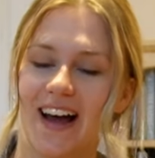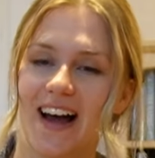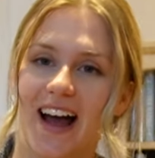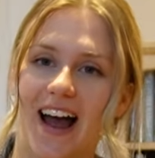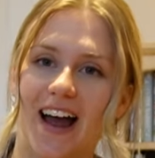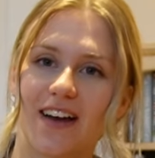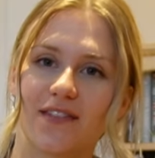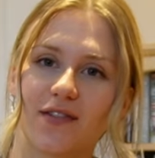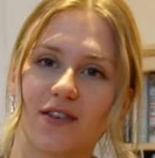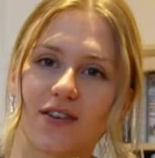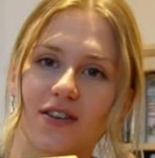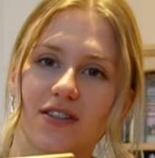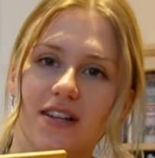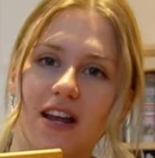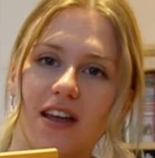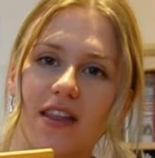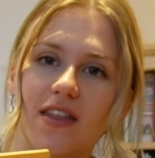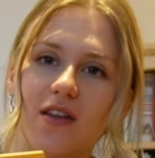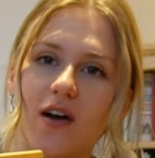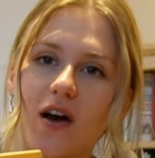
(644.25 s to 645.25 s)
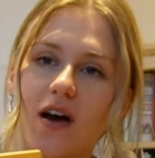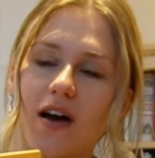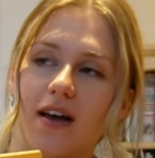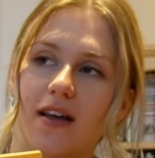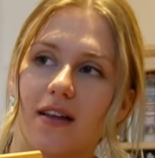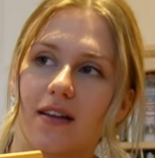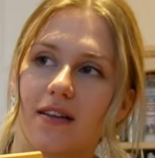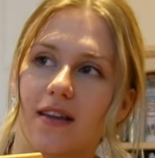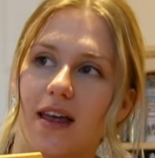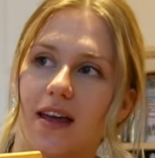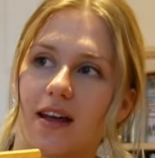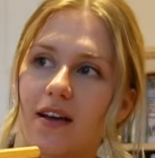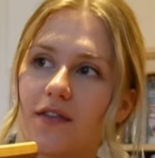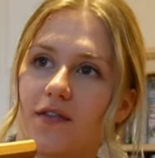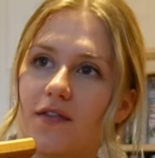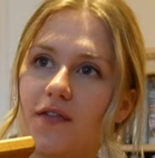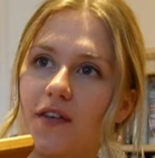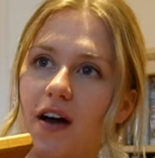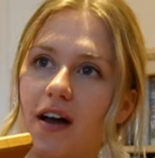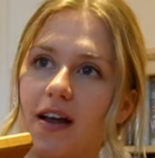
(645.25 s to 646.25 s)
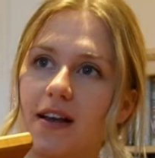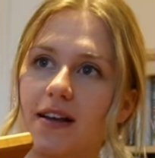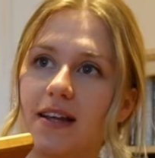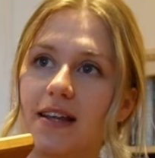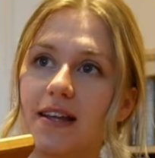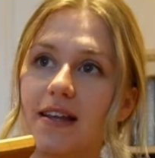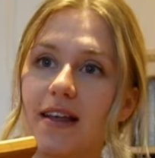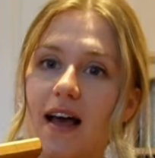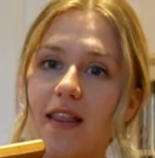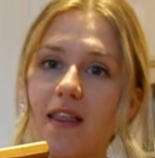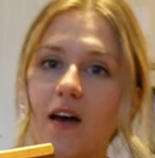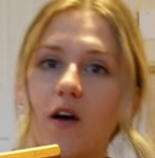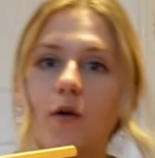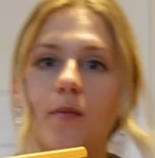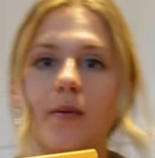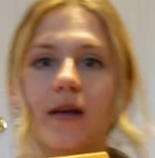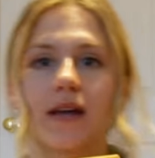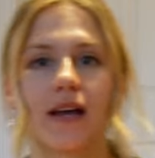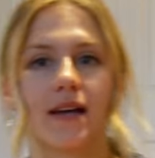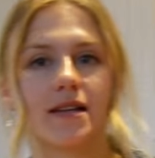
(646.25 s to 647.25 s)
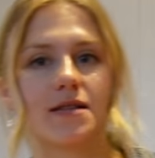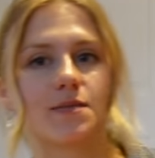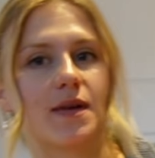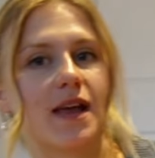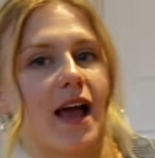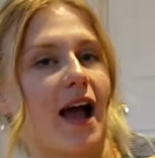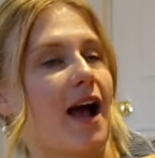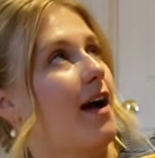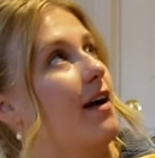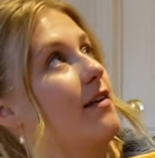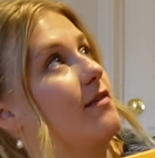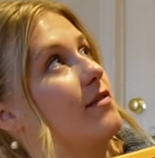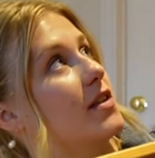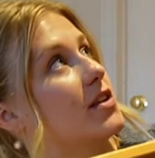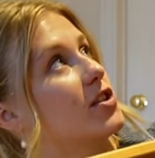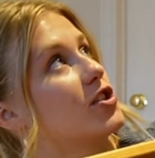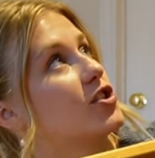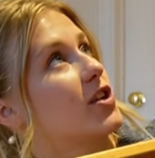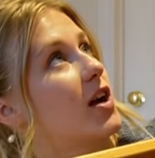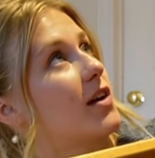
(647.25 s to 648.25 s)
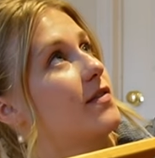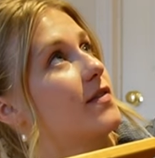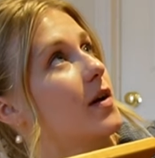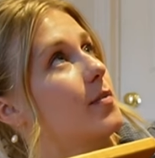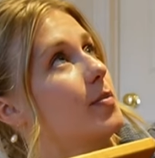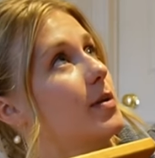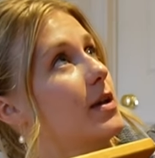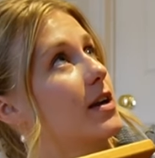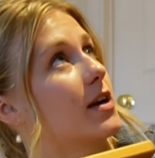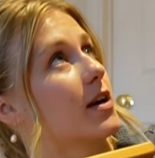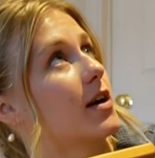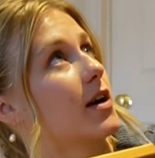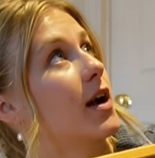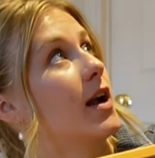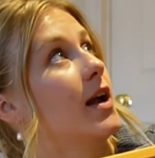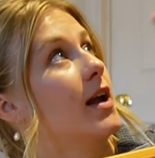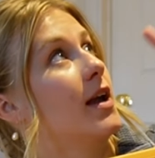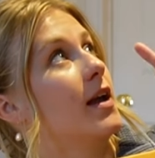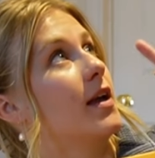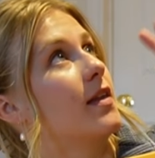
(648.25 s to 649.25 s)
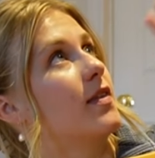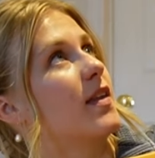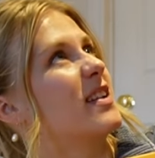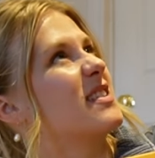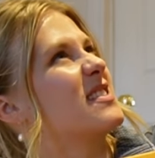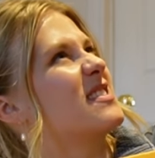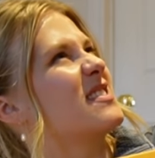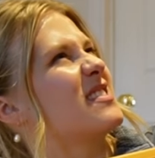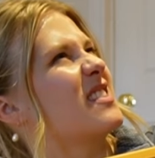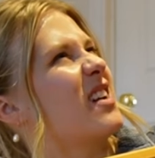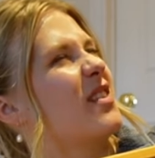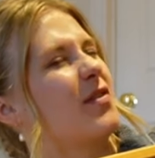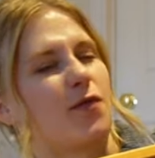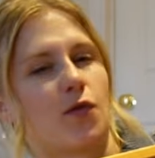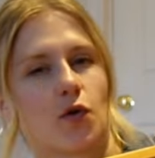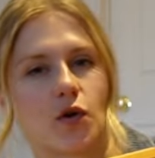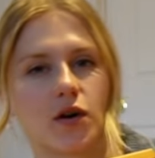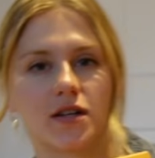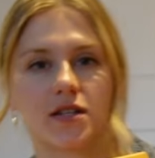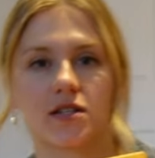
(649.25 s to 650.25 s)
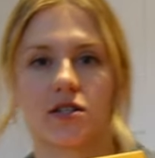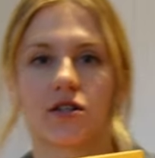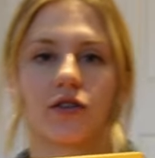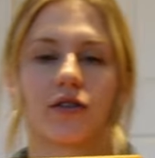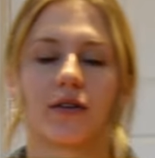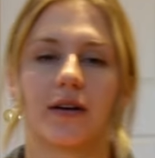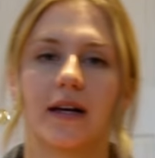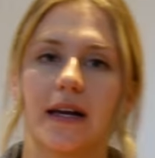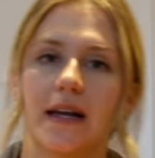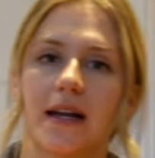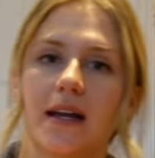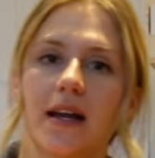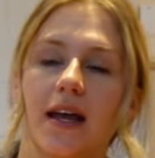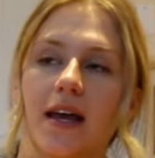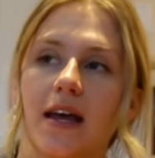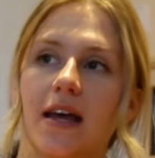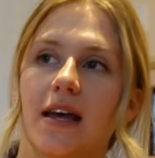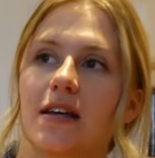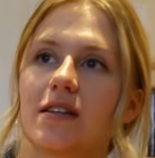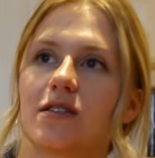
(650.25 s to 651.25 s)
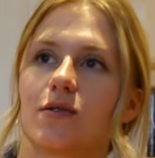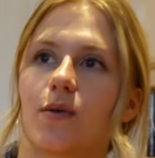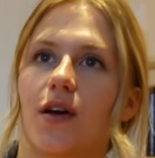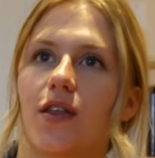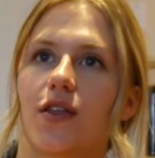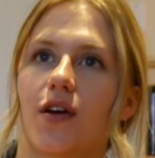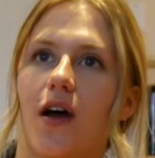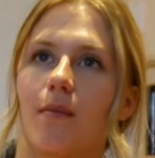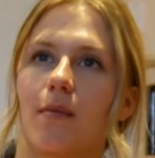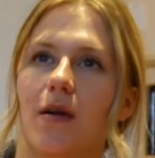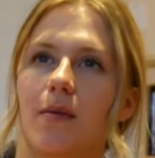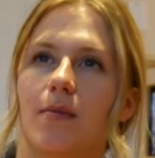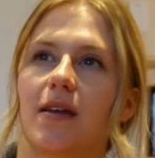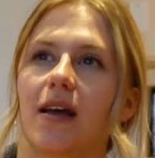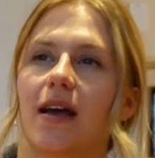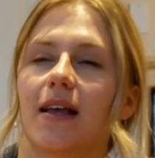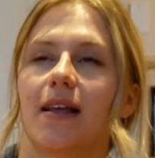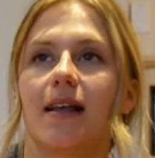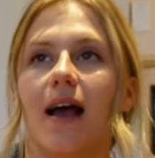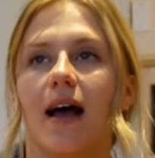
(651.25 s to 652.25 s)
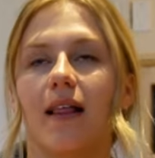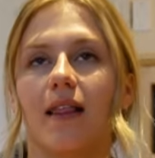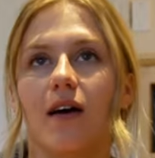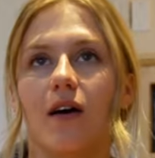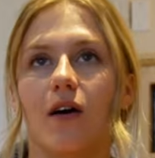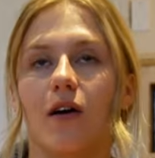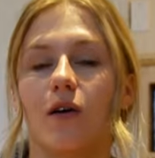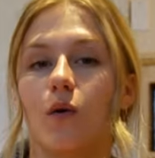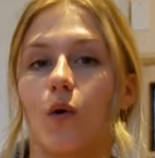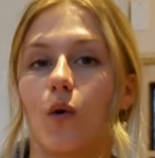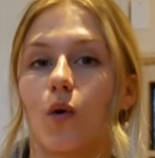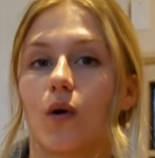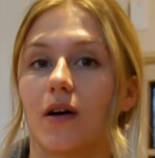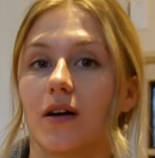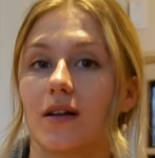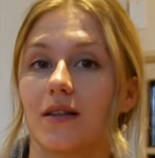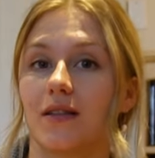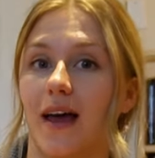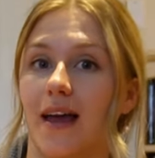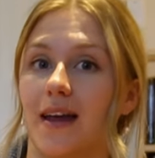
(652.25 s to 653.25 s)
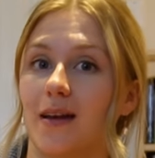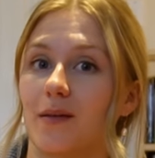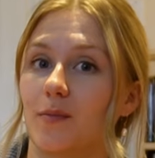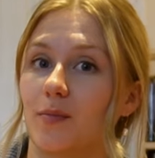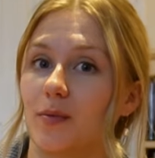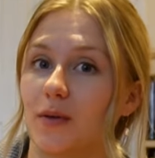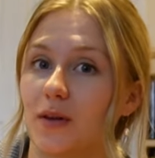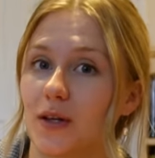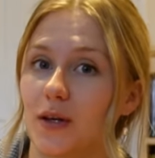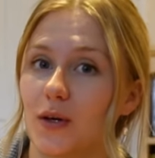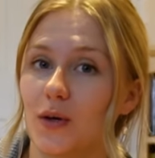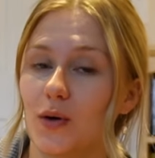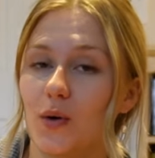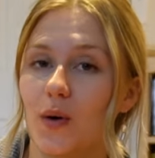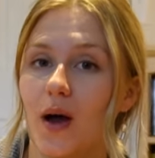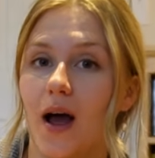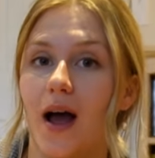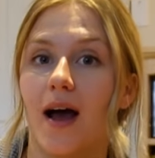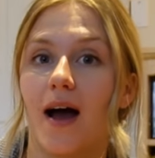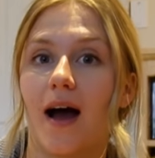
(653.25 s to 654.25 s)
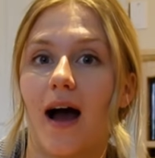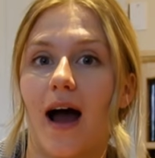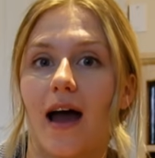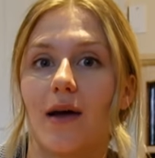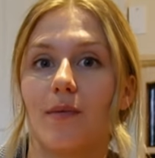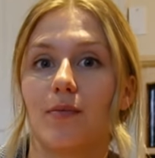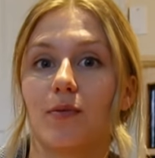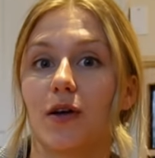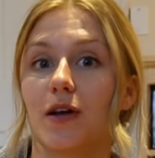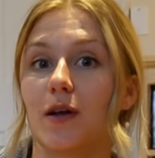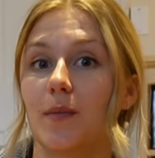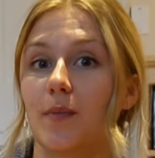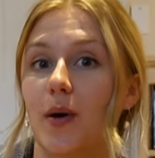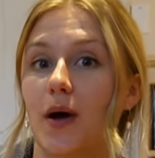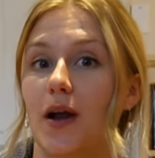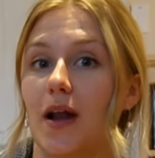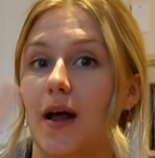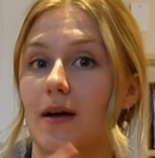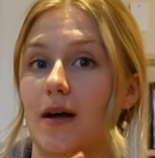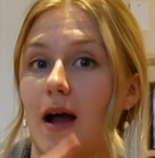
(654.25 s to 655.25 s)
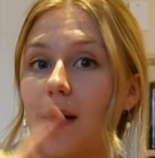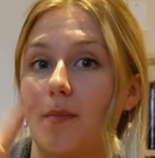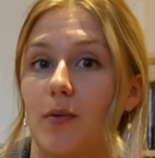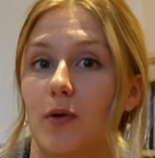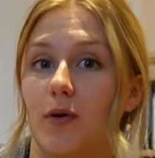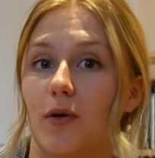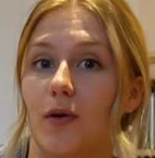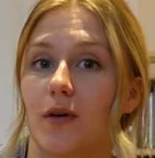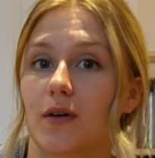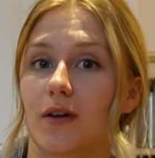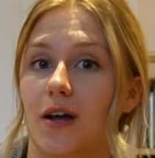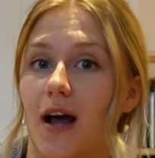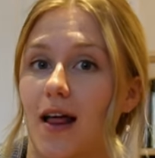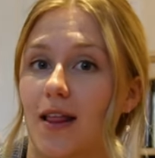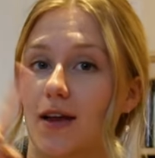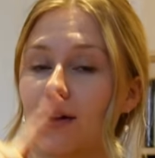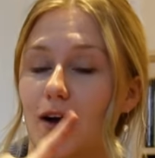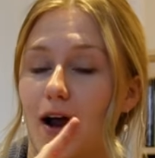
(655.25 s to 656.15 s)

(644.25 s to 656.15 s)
At first I thought like a fun yellow because we have this shelf up here that's a forest green. So I thought maybe a yellow or a light blue. I'm gonna put a couple color